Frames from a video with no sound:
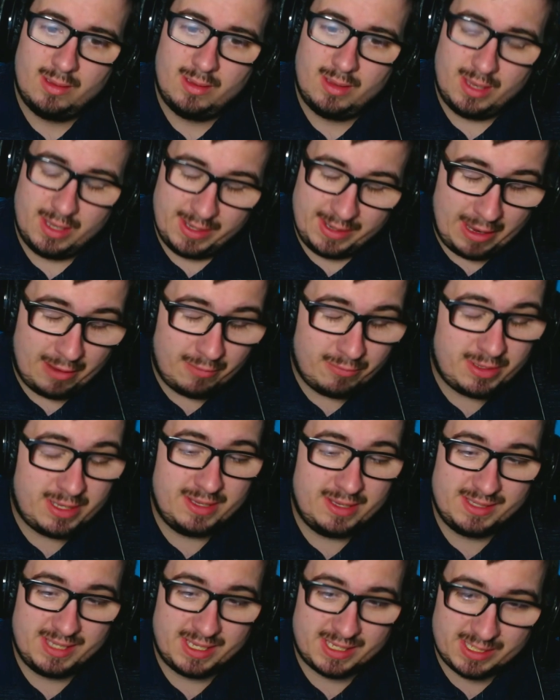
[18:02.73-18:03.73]
And now
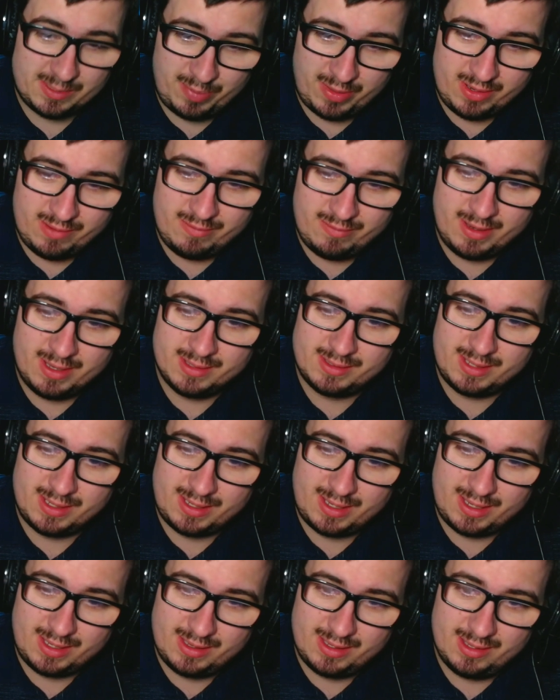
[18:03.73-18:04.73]
he's experiencing
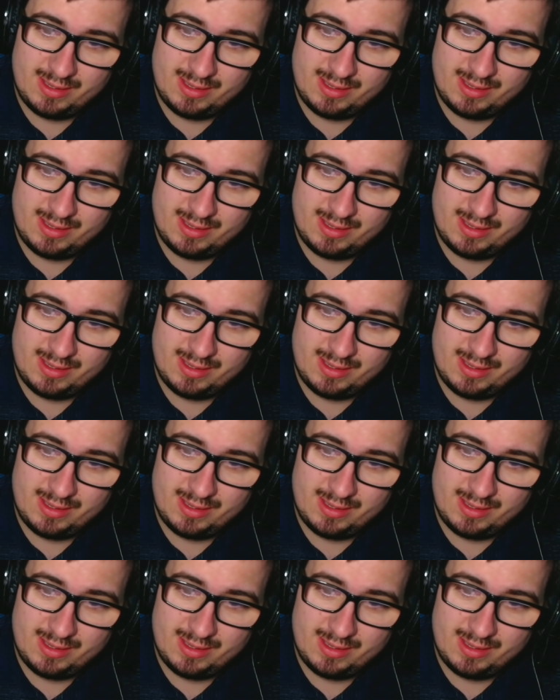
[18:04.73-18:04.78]
it.